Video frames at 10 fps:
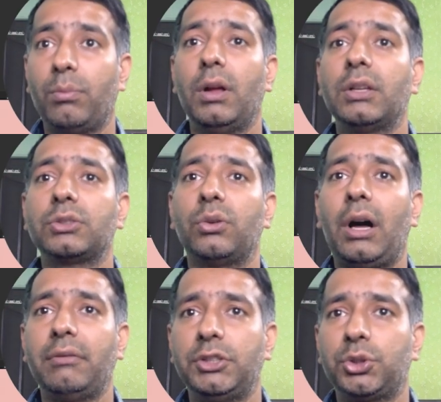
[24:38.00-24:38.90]
From.
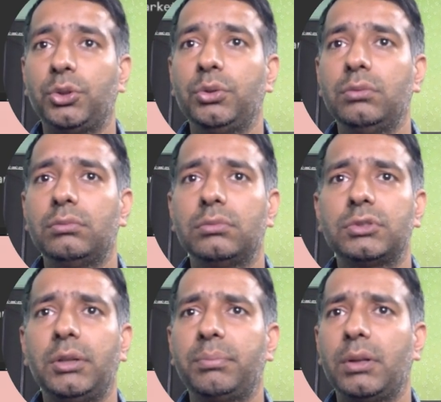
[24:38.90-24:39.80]
So I will show you.
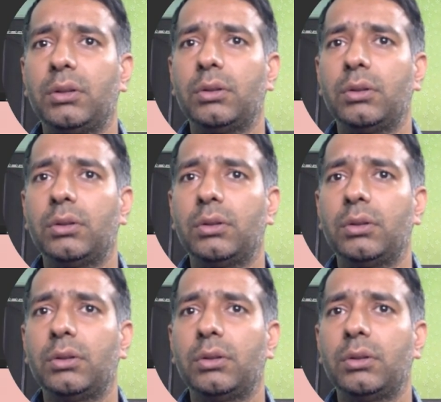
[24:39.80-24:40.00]
Simple.